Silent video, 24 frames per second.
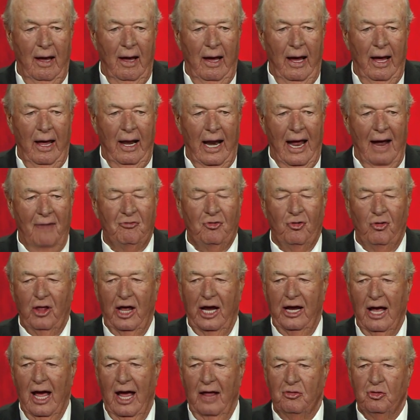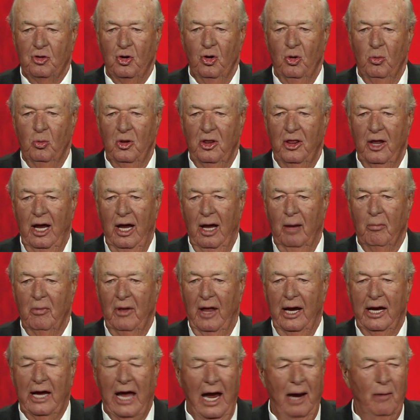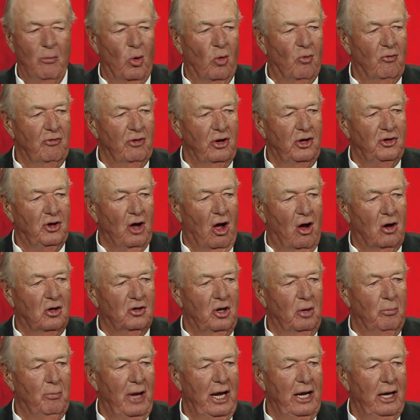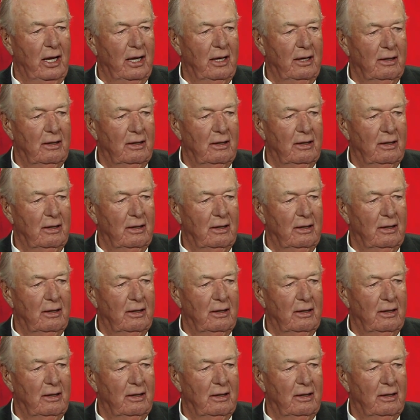And after they got through with him, they came over to talk to me.